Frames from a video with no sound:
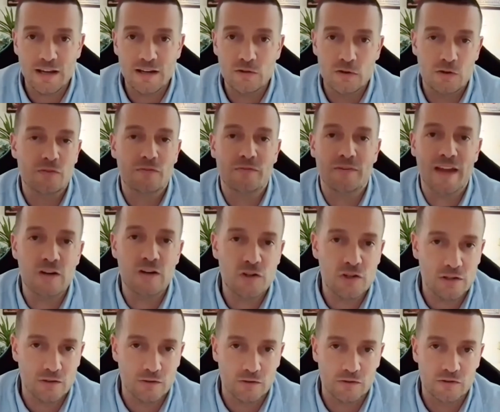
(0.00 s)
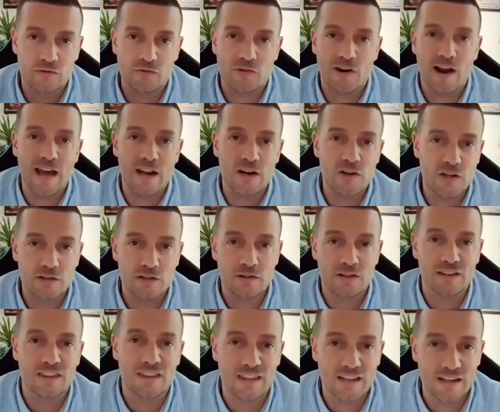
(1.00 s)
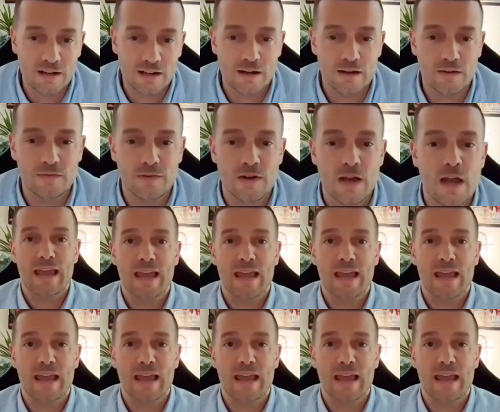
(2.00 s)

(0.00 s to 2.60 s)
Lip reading: intervention or strategy you can think of.